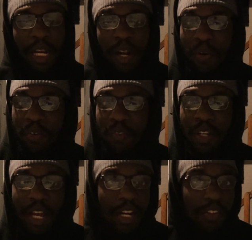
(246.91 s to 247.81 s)
i don't
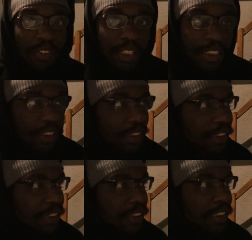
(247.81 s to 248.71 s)
even honestly
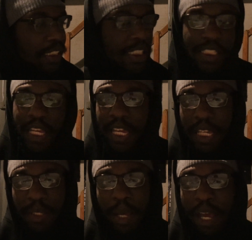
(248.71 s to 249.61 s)
it just
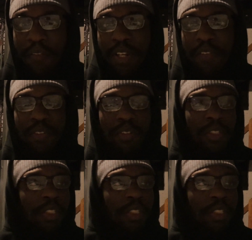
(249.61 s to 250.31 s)
came i haven't even